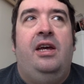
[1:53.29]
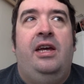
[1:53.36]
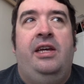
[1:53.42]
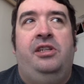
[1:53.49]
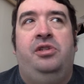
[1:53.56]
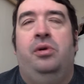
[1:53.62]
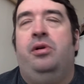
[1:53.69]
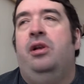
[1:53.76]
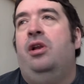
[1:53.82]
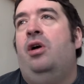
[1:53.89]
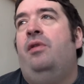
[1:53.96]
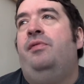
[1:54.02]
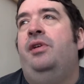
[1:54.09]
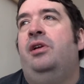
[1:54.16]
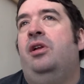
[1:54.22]
It took a lot
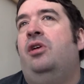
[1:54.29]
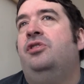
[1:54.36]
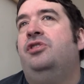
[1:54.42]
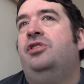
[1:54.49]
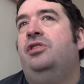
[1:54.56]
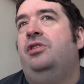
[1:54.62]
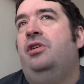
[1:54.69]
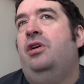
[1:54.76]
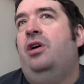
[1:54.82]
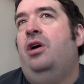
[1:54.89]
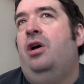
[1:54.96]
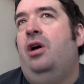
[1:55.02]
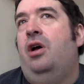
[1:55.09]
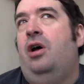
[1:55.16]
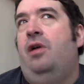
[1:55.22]
of the gloss
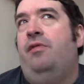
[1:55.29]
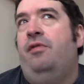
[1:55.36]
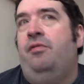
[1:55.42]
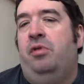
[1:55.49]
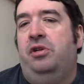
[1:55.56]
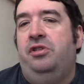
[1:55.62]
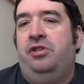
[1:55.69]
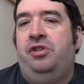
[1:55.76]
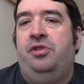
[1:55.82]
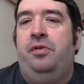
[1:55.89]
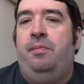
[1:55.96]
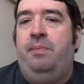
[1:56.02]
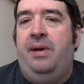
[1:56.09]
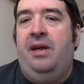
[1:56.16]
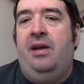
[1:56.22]
off of what
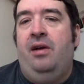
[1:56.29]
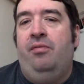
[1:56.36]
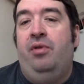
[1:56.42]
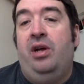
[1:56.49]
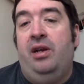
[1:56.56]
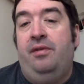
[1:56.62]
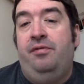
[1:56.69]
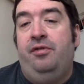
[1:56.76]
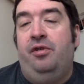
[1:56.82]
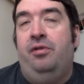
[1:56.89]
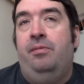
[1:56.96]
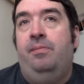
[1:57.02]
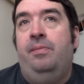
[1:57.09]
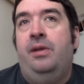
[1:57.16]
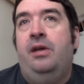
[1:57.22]
should be a really
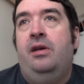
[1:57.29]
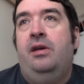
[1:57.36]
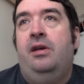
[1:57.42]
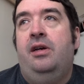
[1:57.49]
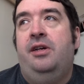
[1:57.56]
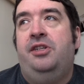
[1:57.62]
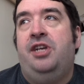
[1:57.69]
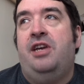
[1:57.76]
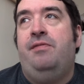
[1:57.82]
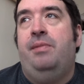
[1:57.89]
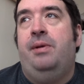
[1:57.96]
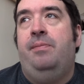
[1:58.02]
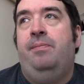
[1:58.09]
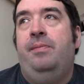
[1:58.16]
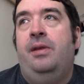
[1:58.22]
fun achievement.